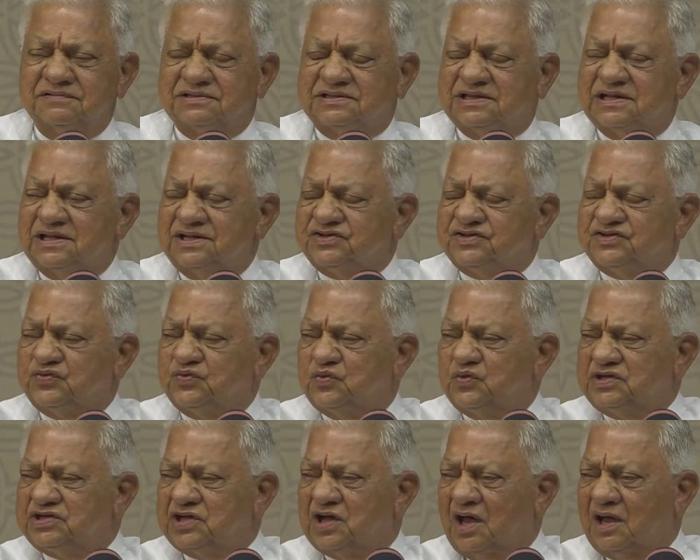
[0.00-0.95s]
things
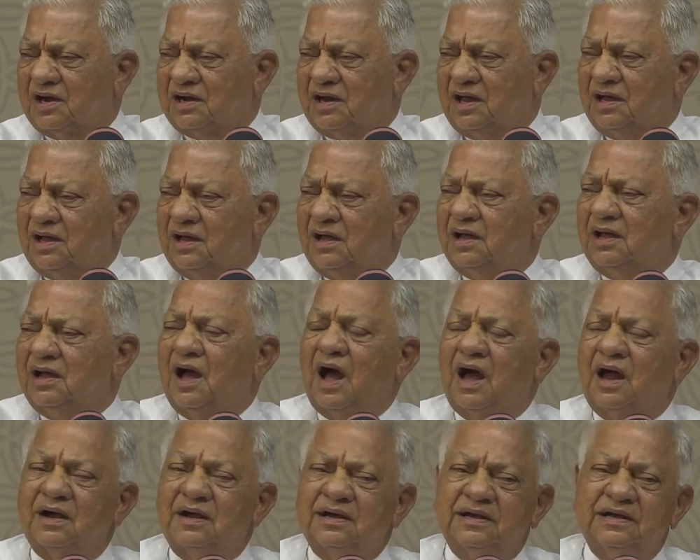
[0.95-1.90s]
which are
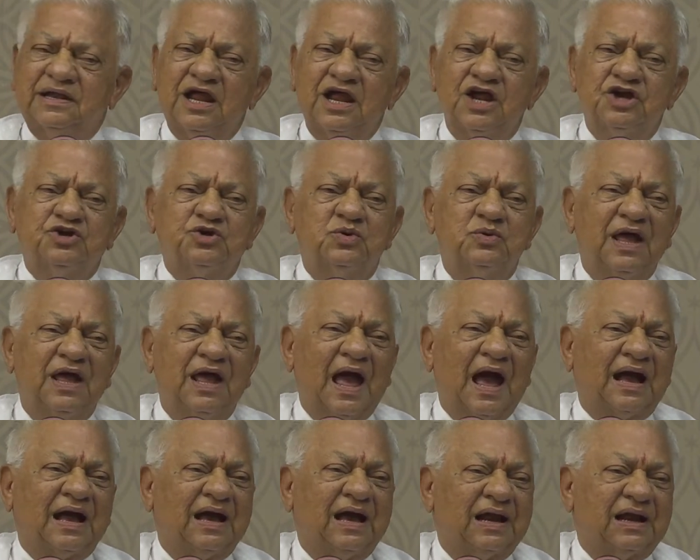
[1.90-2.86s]
day-to-day
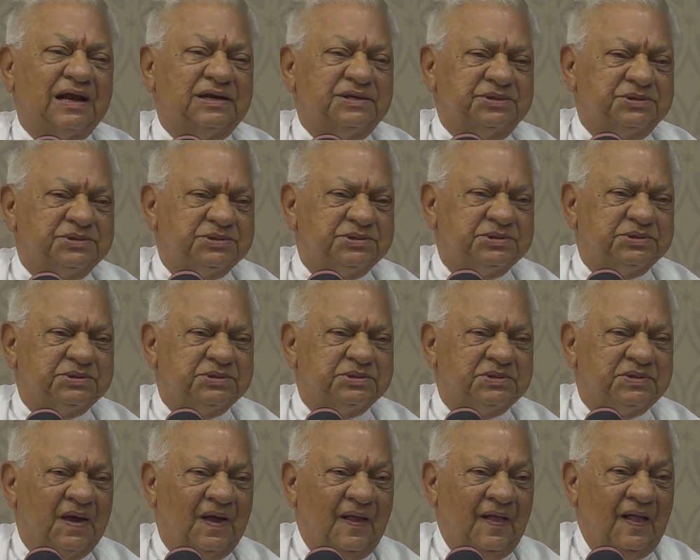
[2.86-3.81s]

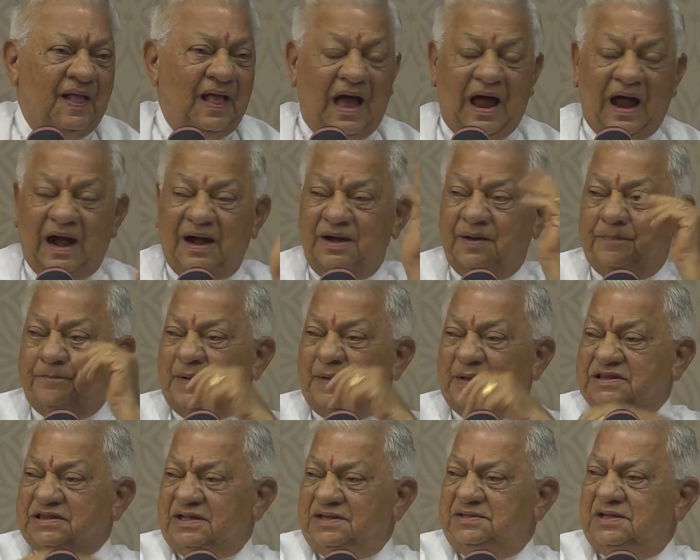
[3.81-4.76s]
occurrence. And
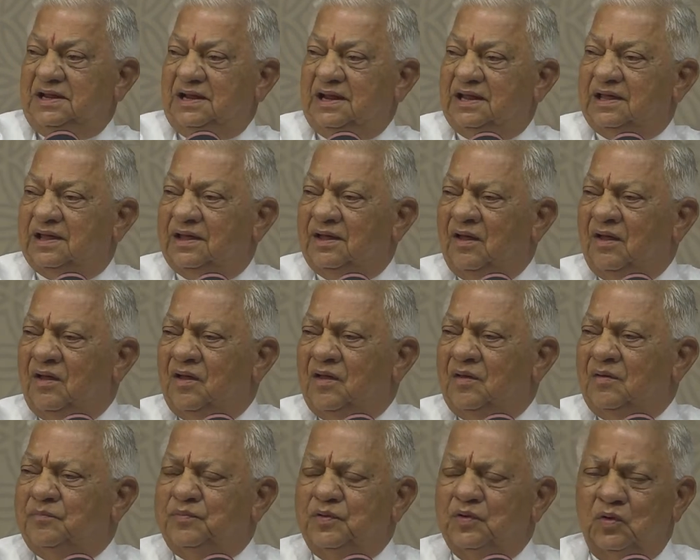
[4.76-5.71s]
Patanjali
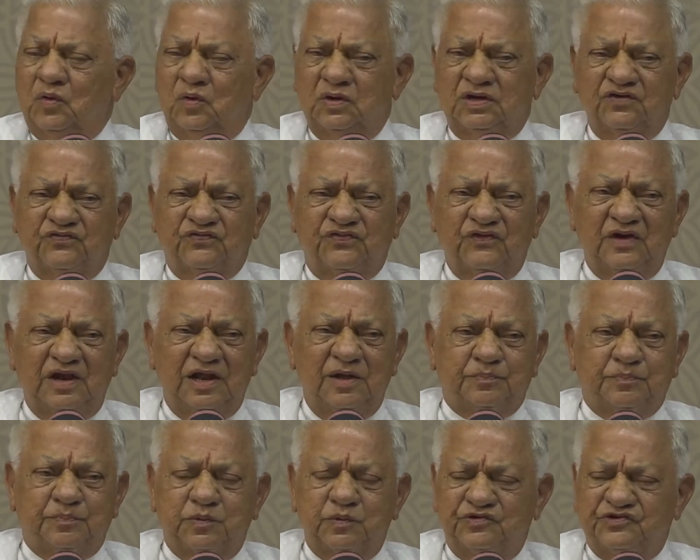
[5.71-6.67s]

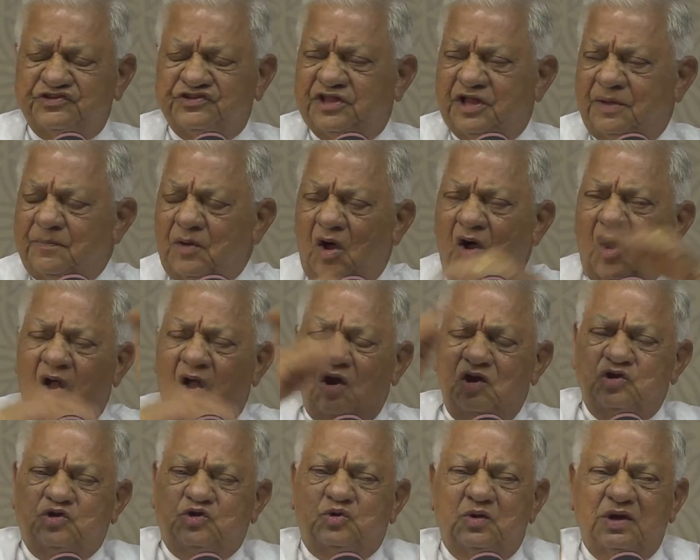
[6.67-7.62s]
beautifully puts them
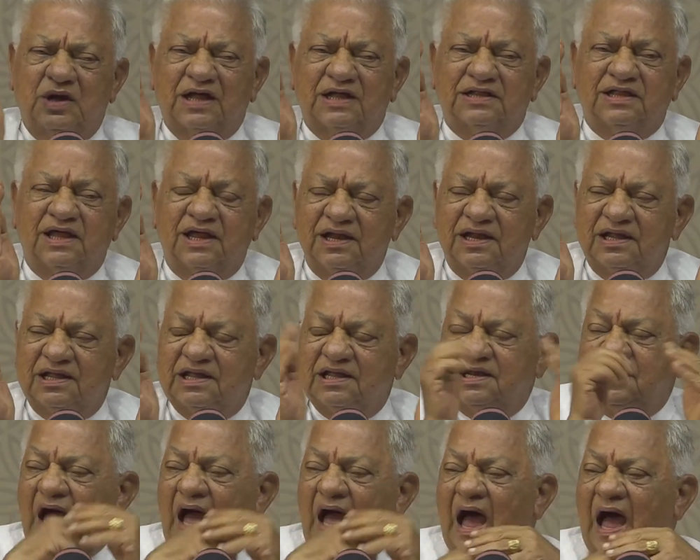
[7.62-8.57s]
all together
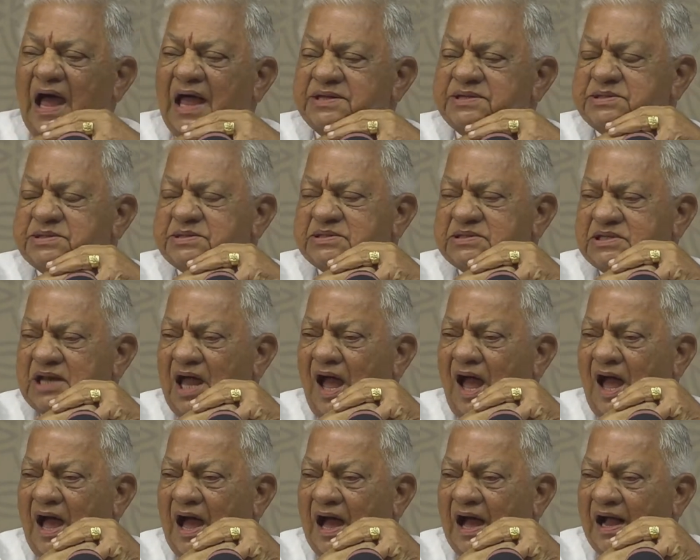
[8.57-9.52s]
in Ashta
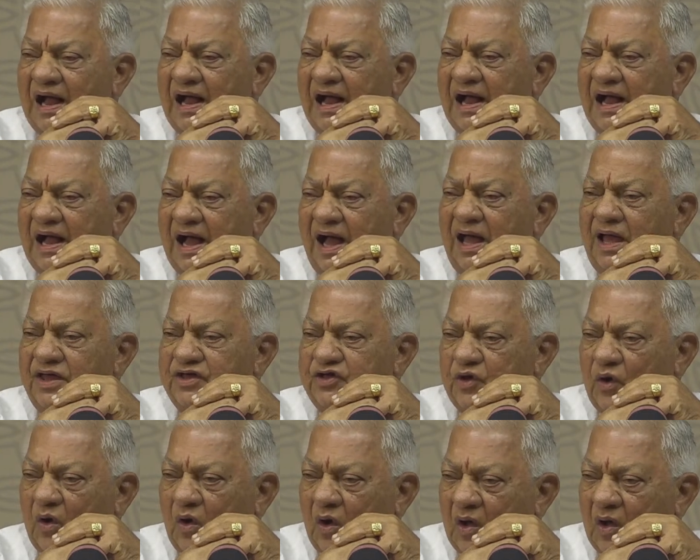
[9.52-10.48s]
Anga
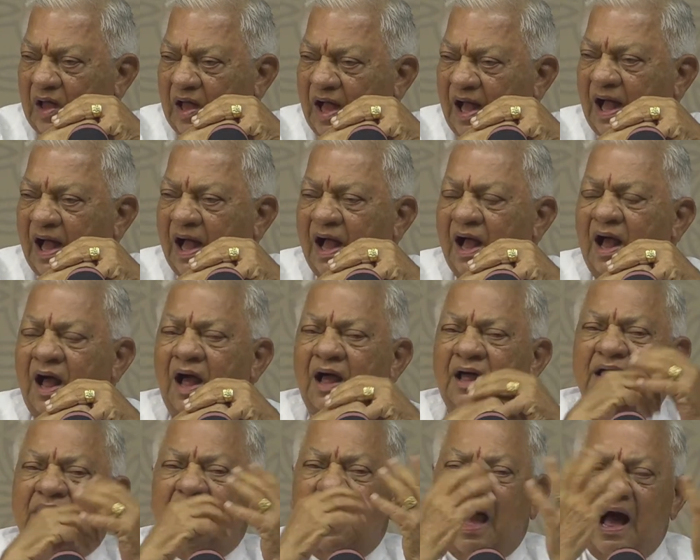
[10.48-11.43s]
Yoga.
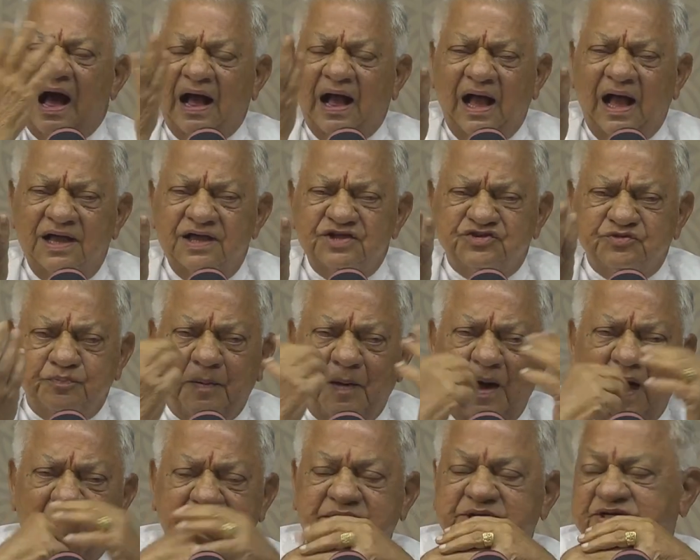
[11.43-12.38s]
Anga is
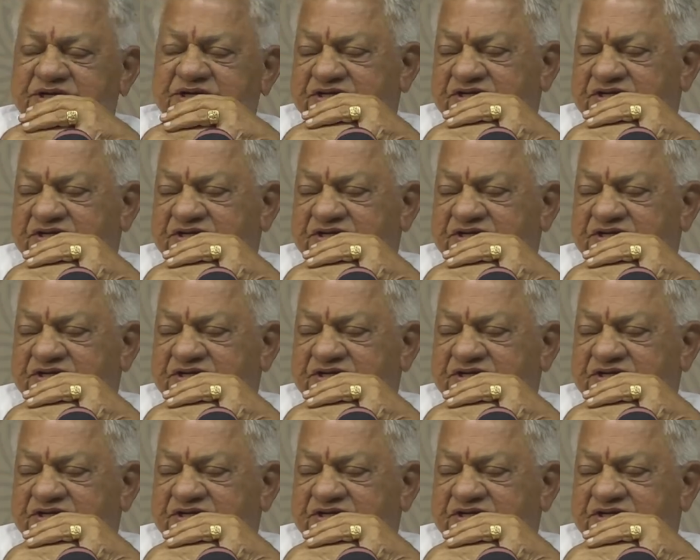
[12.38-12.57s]
part.